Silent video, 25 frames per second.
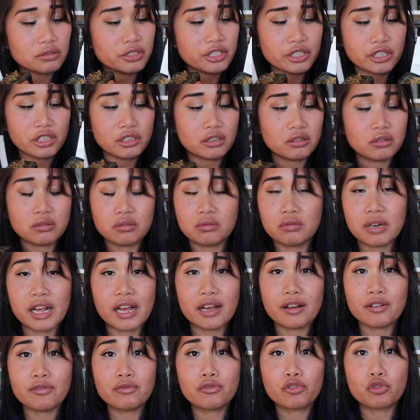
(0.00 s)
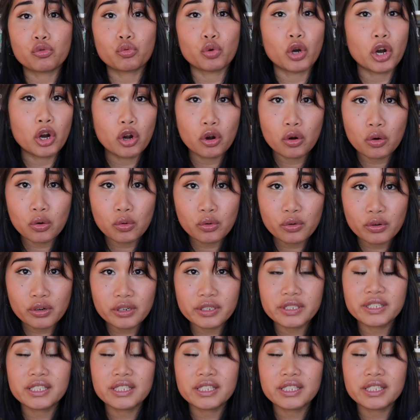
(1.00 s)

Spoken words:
you know, have grown